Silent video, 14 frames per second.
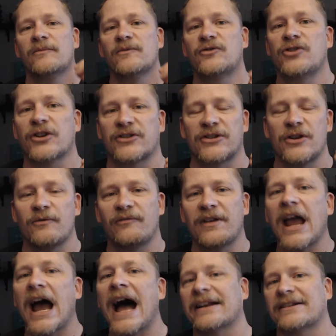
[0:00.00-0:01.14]
just you've
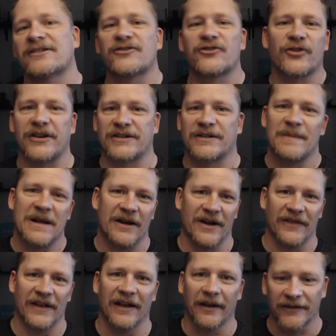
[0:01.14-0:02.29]
got to trust me on
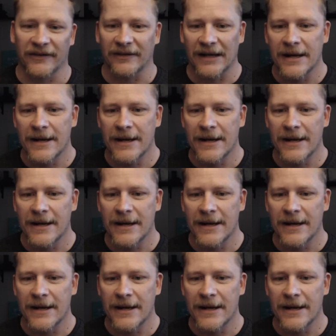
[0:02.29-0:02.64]
this.